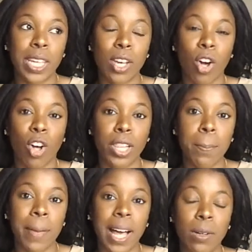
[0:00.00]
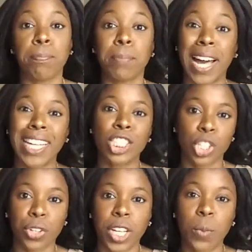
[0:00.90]
all about my
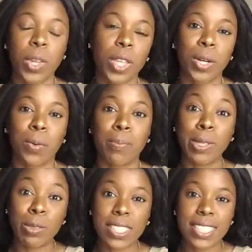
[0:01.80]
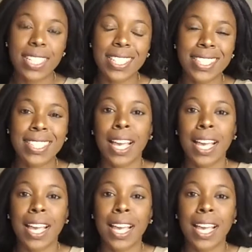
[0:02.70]
journey with autoimmune disease